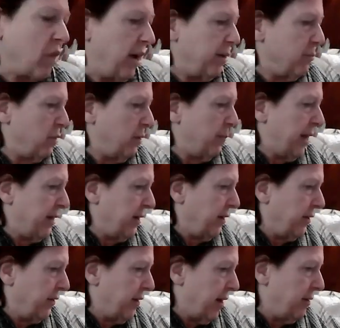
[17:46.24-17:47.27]
I can put a band-aid
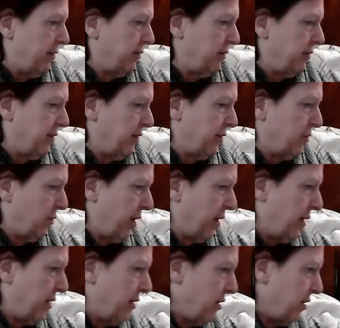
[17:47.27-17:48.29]
on that. It's
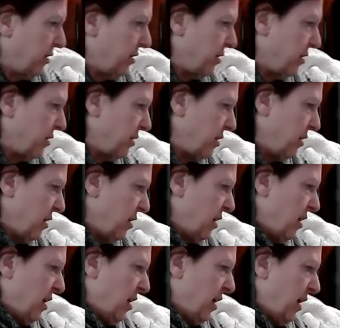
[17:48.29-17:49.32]
okay.
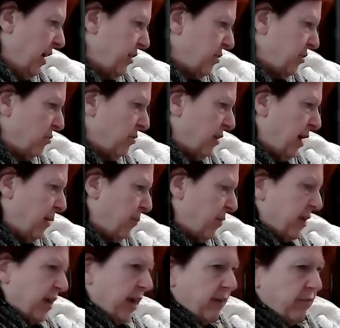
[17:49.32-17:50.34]
I just don't
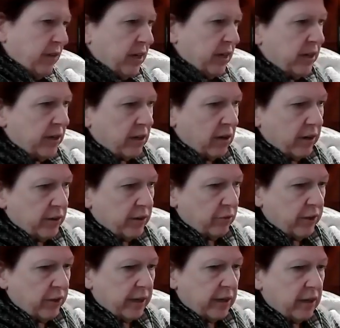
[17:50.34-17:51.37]
happen to have any here, I
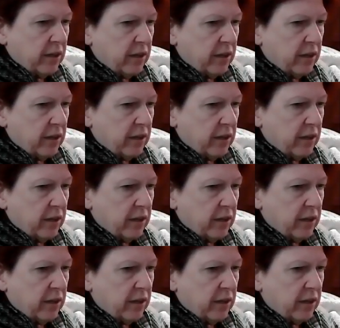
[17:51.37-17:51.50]
don't think.